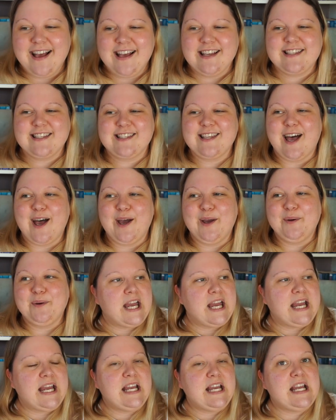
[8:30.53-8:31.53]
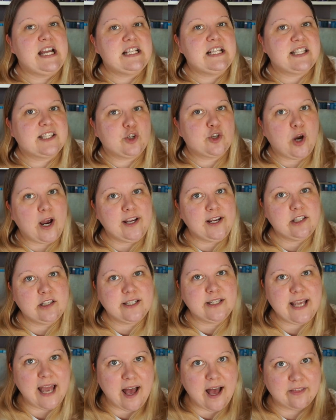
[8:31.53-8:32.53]
So he's trying to
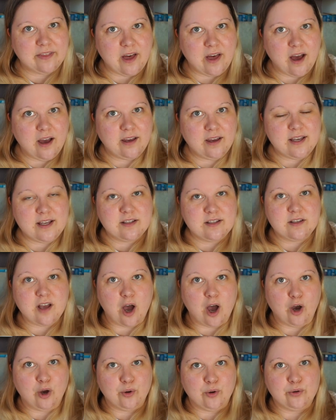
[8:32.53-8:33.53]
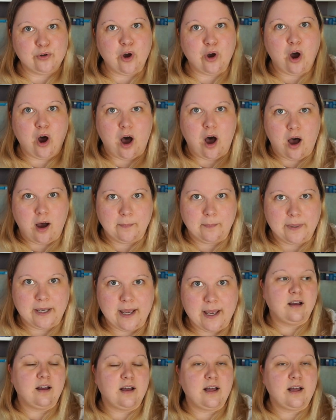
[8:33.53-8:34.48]
gather his own army.